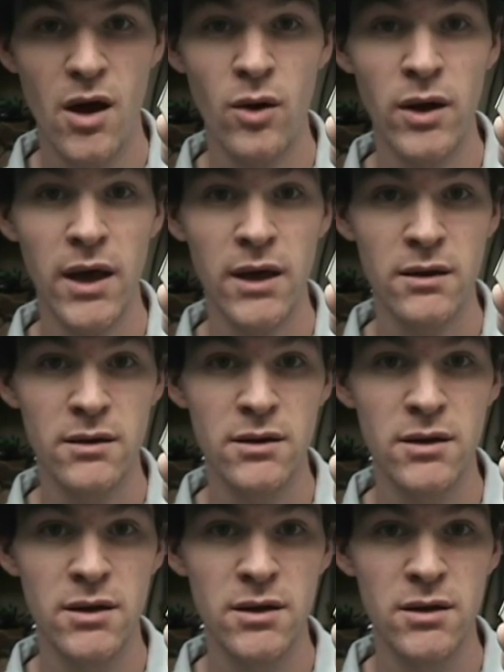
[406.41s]
Okay,
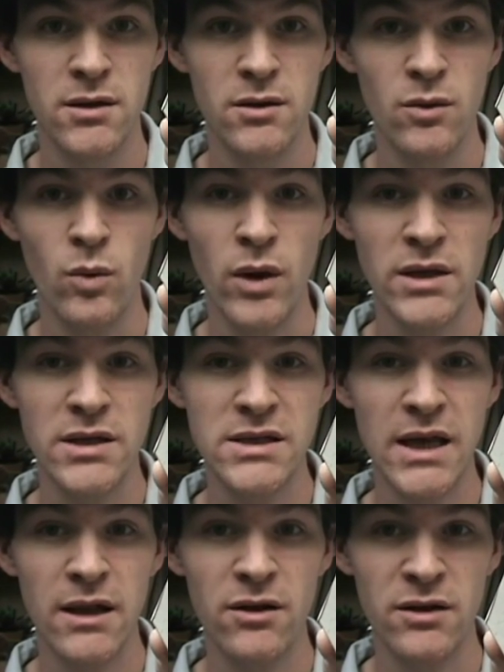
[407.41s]
what does
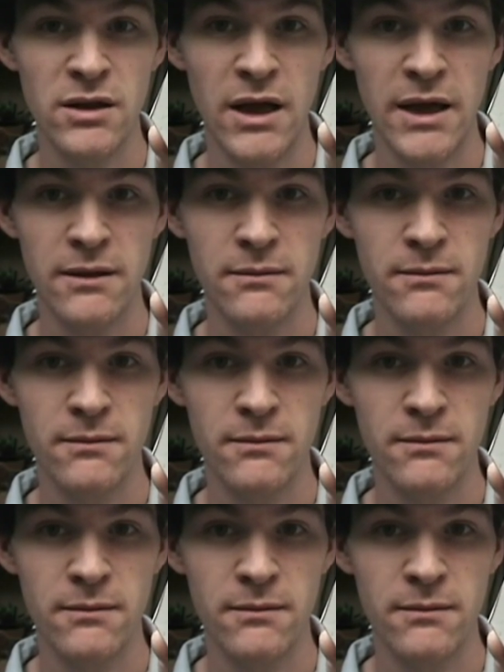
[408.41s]
that look like?